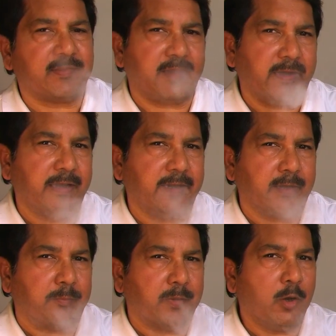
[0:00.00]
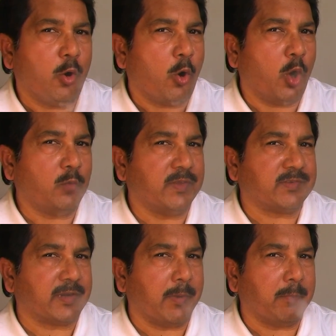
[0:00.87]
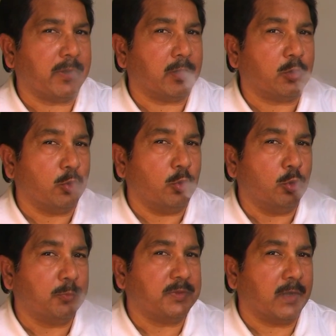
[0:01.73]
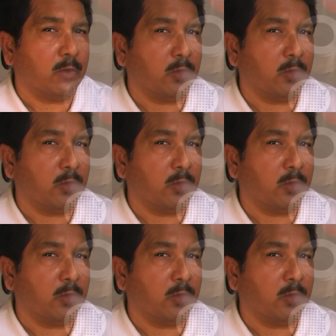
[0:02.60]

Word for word: setting it up, always remember to loop the